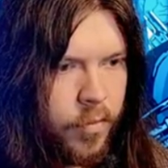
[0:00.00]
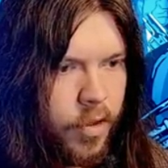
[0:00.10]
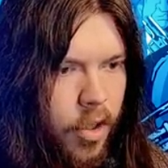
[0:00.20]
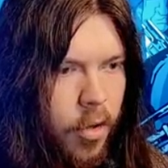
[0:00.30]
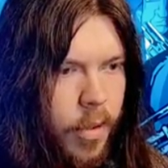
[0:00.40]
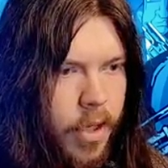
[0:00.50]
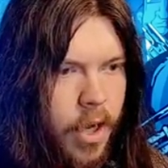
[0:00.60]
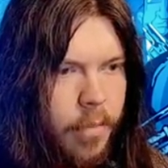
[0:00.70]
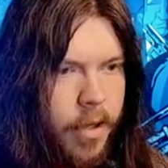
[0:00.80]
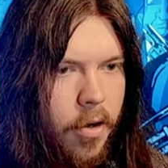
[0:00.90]
Oh my
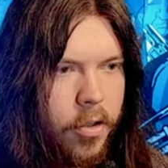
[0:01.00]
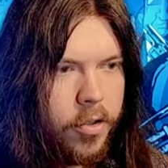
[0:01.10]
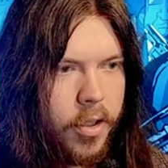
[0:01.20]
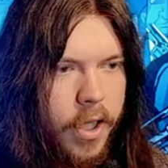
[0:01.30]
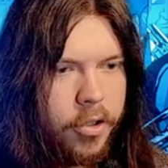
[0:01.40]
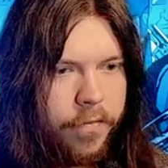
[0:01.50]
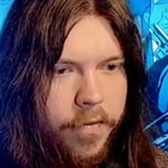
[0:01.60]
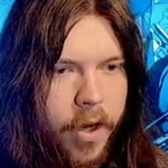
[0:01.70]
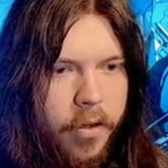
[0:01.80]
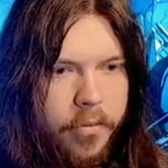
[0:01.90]
god, my car's gonna catch on
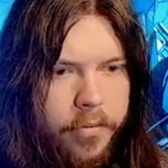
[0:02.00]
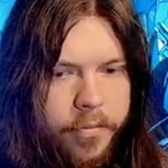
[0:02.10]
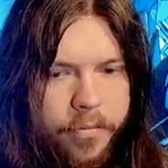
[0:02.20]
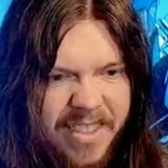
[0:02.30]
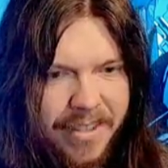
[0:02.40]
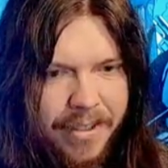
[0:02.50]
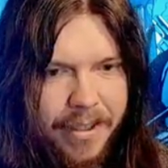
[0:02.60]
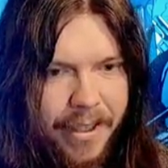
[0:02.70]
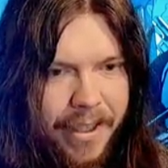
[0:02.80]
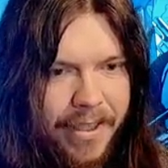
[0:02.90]
fire.
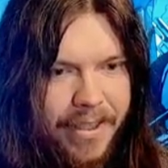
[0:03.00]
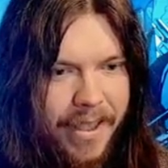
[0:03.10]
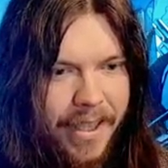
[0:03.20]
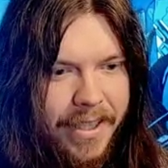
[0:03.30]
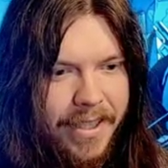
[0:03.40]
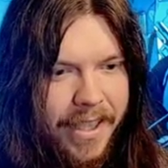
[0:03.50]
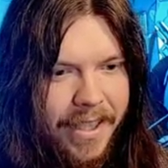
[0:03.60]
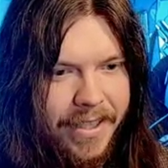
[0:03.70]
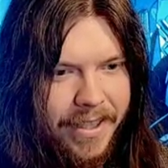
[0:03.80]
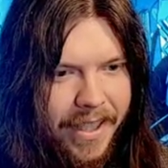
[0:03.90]
Easy, easy,
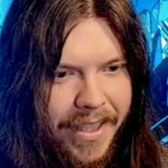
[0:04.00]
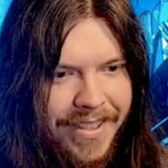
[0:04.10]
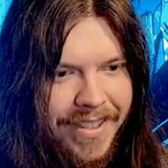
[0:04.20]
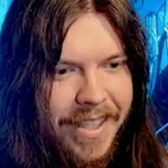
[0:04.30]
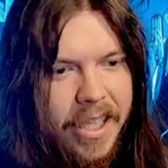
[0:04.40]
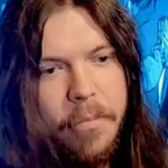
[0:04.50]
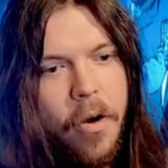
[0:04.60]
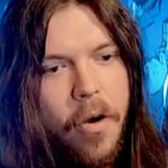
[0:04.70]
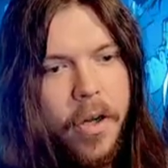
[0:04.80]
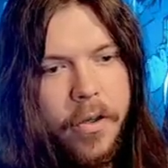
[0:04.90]
easy, easy. Come
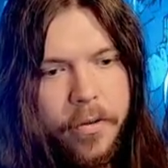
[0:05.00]
on.